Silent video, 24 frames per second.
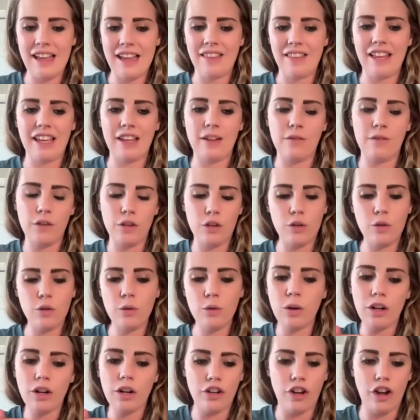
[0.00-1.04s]
like if
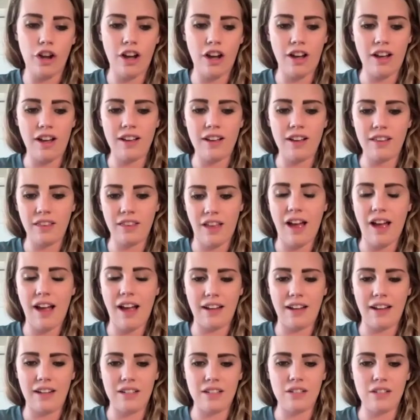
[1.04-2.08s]
you are not
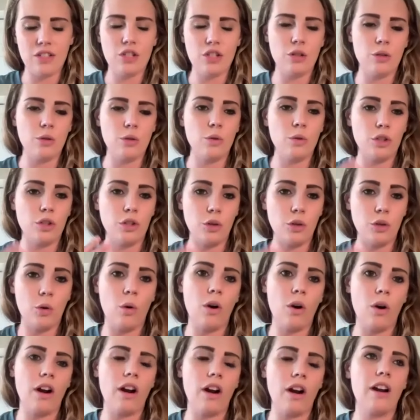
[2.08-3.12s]
aligned to
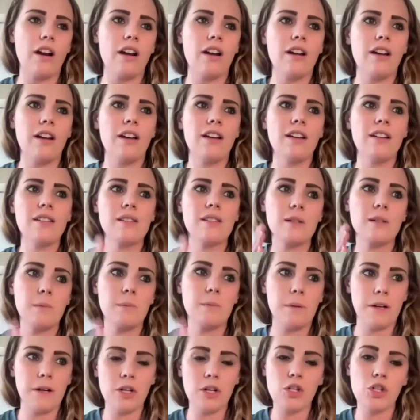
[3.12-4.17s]
your
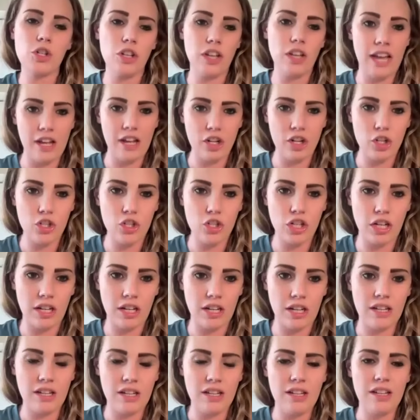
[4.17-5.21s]
spiritual
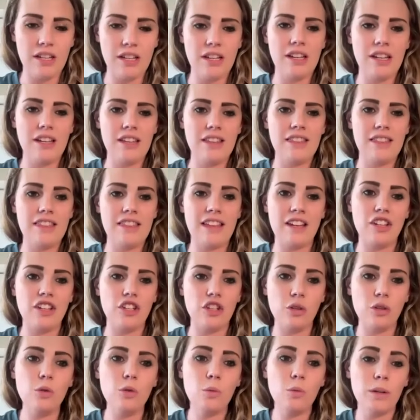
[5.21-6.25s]
energy then
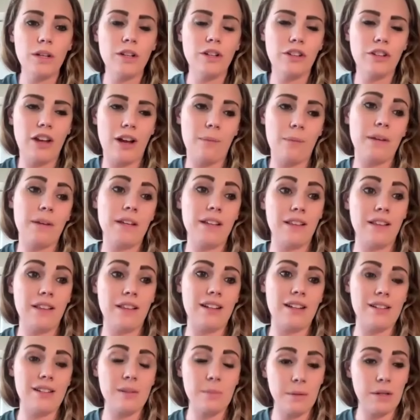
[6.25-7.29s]
you will not be
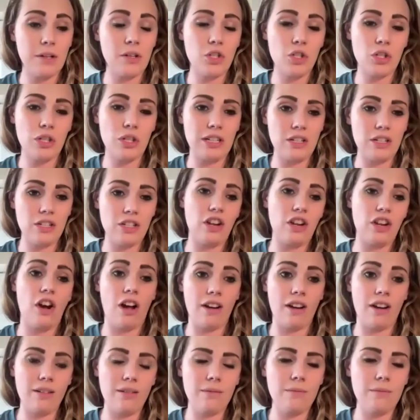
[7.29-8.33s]
aligned spiritually to
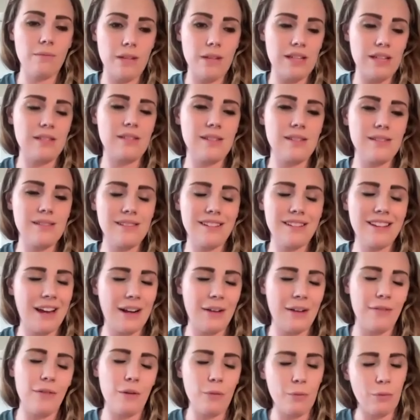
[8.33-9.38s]
God is kind
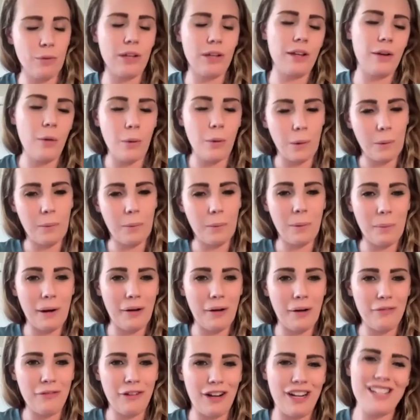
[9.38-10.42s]
of a really horrible
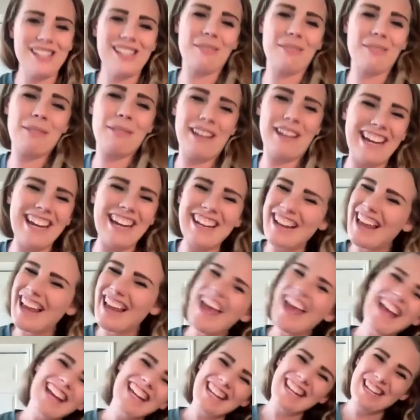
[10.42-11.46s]
paraphrase. But can
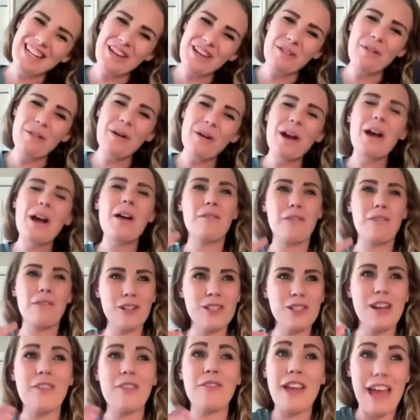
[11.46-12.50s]
can you
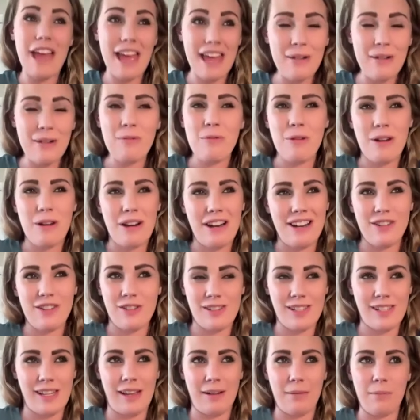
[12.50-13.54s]
first off edit what I
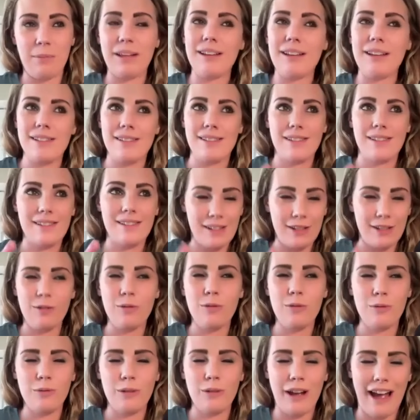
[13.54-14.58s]
just said because
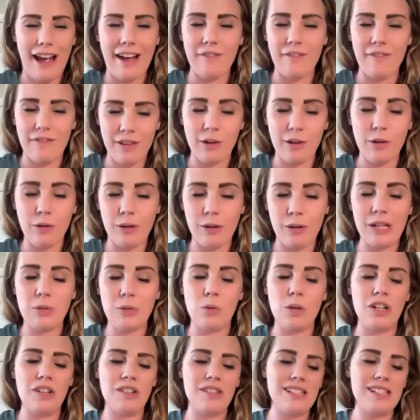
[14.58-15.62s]
you have the correct
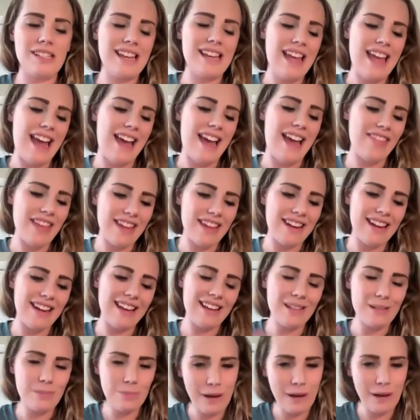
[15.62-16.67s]
words and then
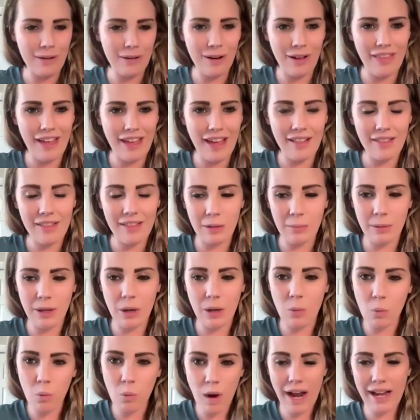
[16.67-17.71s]
expound on that a little bit.
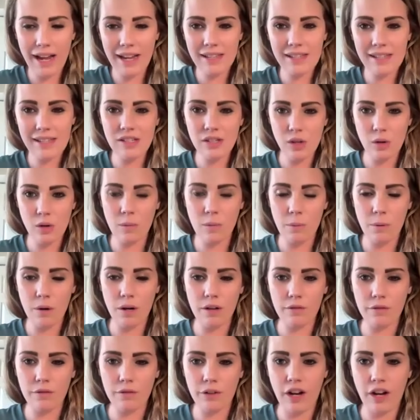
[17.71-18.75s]
Why is it so
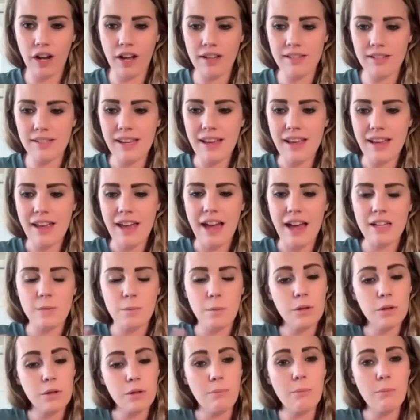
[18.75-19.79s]
important for us as
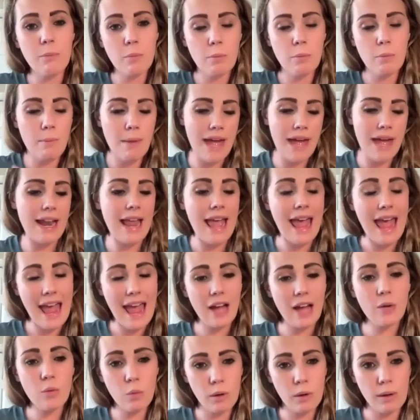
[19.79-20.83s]
both men
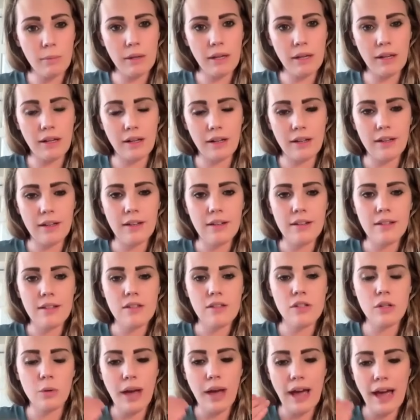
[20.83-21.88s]
and women
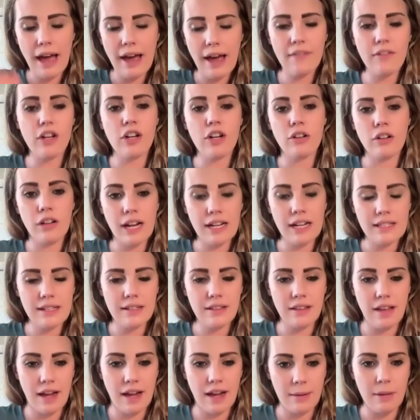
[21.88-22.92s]
to have a correct
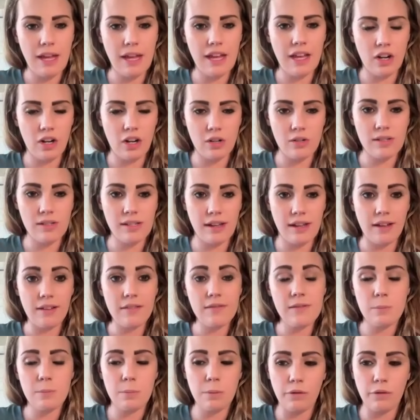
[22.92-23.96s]
alignment in
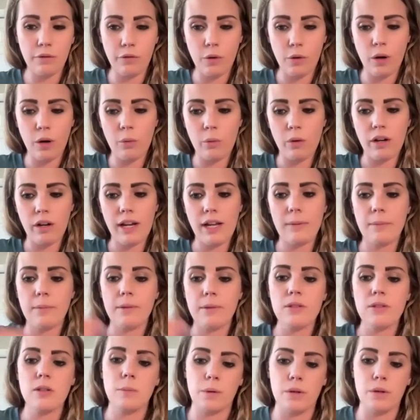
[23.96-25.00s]
ourselves before we're able
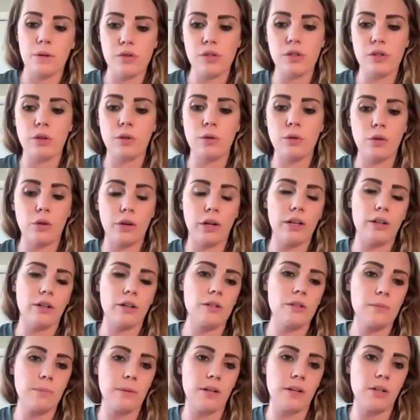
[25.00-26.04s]
to pursue greater
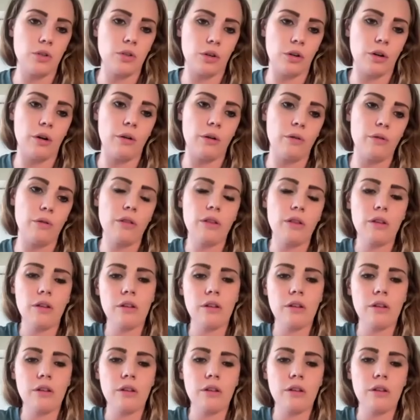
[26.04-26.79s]
spiritual growth?